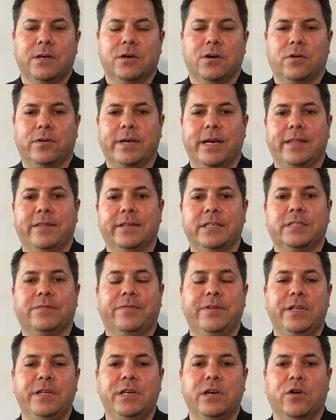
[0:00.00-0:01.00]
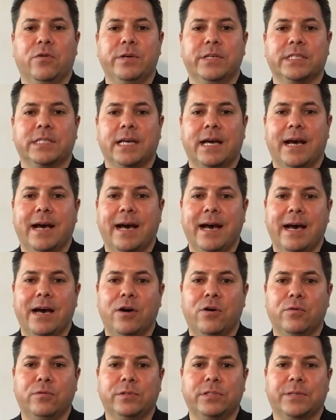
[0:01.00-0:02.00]
Okay, this video is
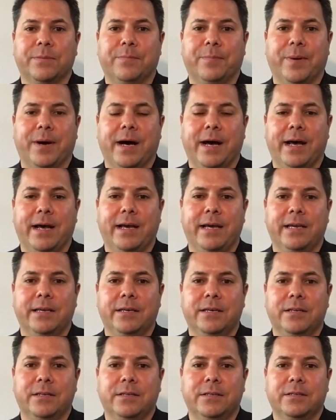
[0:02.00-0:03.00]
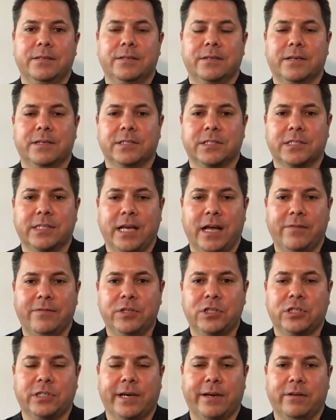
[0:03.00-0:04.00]
how to buy a
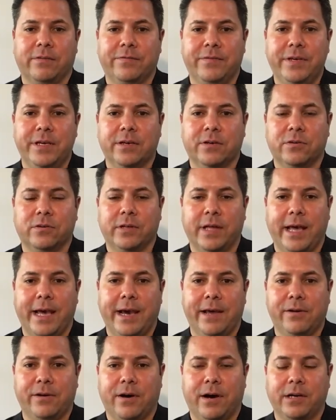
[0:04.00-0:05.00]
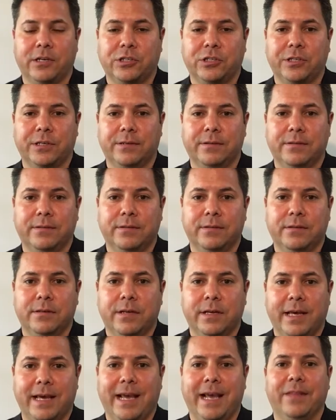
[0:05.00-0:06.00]
salvage title vehicle at auction
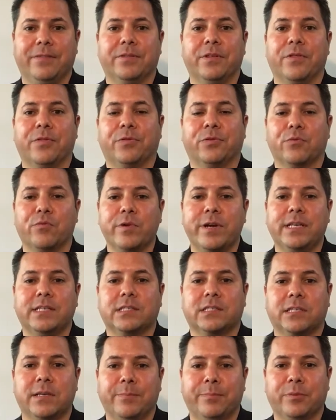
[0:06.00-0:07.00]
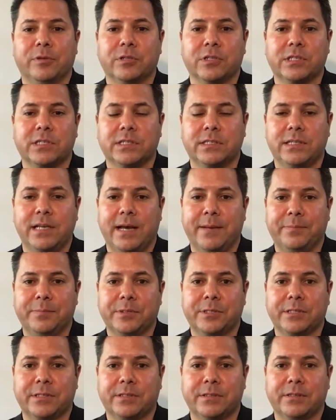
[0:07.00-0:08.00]
and the 3 simple
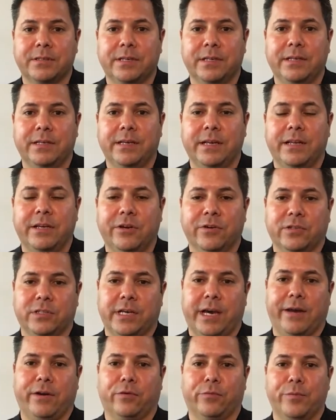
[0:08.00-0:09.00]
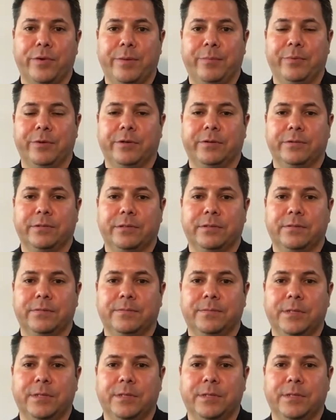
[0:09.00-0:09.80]
steps in getting your title rebuilt.